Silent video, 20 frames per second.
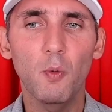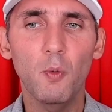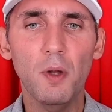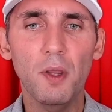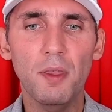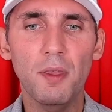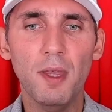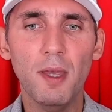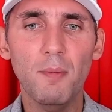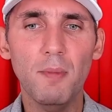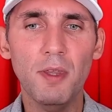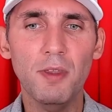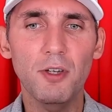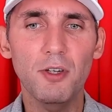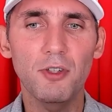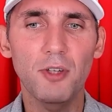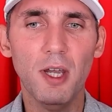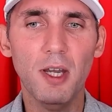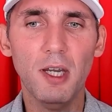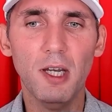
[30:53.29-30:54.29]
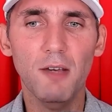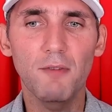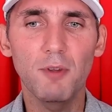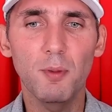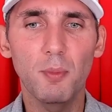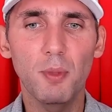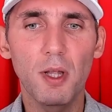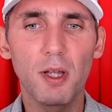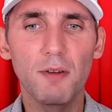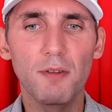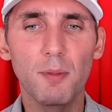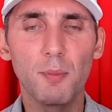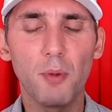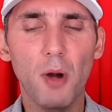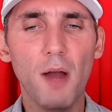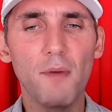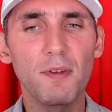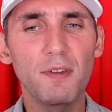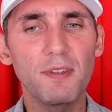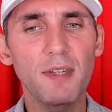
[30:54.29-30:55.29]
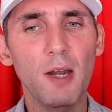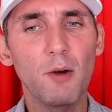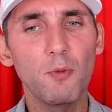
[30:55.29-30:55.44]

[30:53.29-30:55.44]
with them in the shedding of the blood of the prophets.